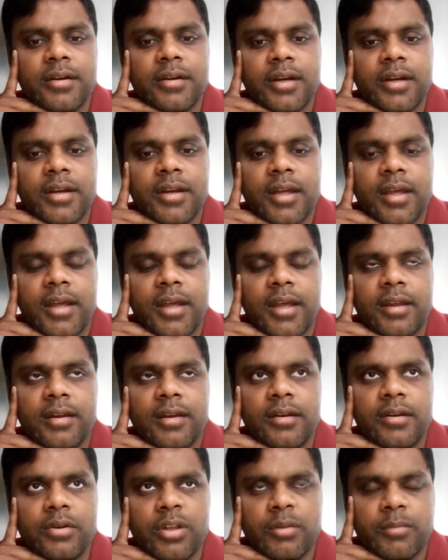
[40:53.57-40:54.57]
right,
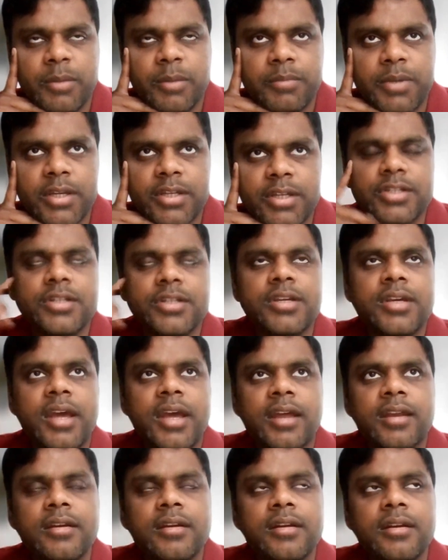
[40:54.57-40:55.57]
and during my PhD,
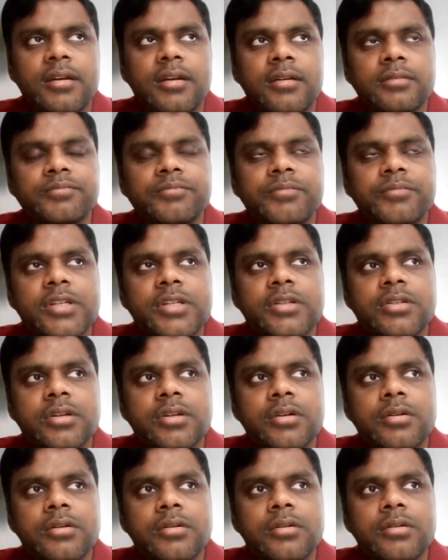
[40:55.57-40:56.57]
and
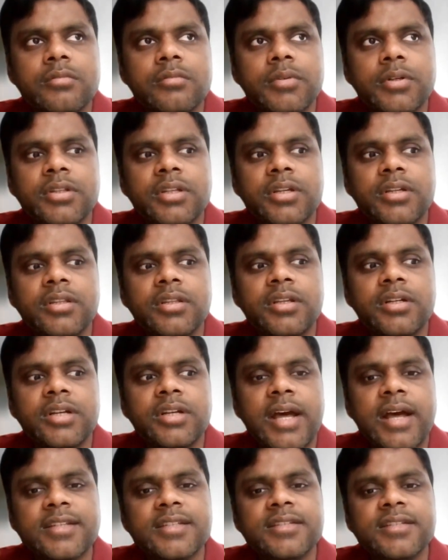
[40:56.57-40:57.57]
so but the
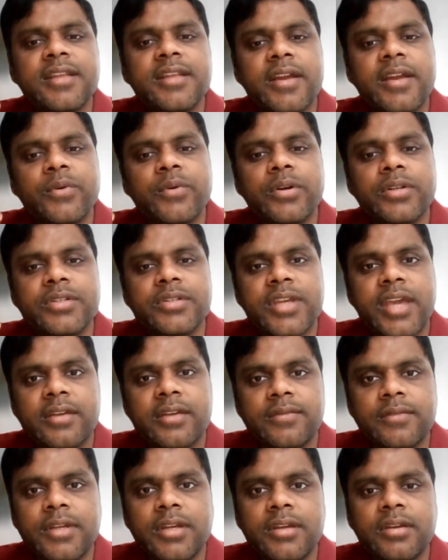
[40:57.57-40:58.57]
task there was,
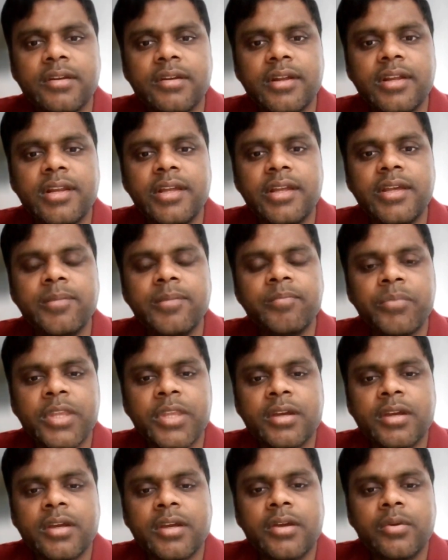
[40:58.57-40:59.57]
can we really,
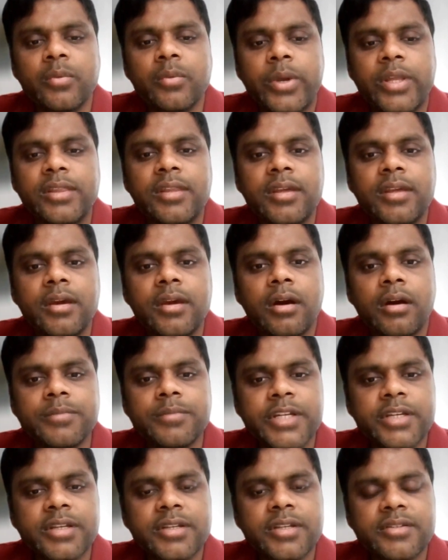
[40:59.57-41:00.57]
when the
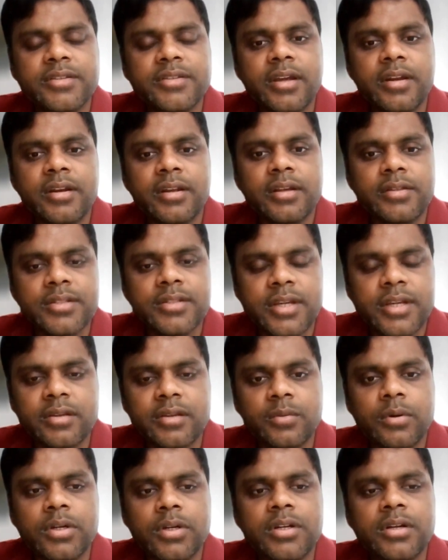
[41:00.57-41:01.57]
object is there inside
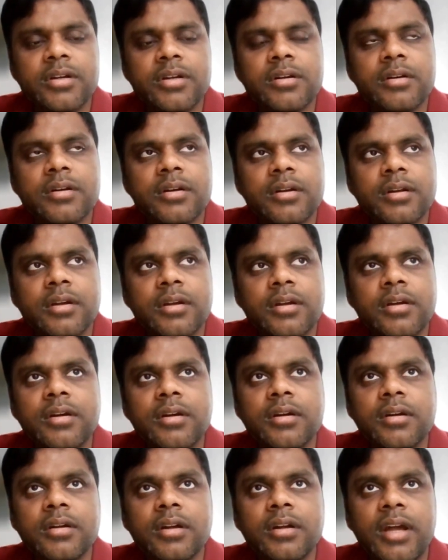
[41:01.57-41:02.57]
the water,
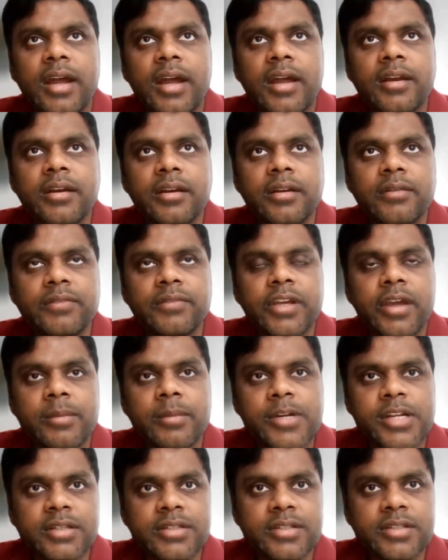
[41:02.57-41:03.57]
and if the
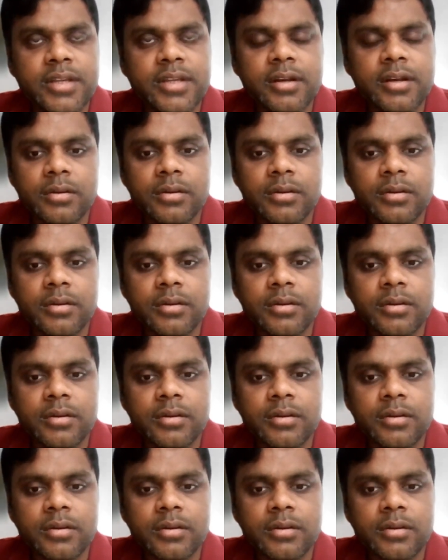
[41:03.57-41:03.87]
camera is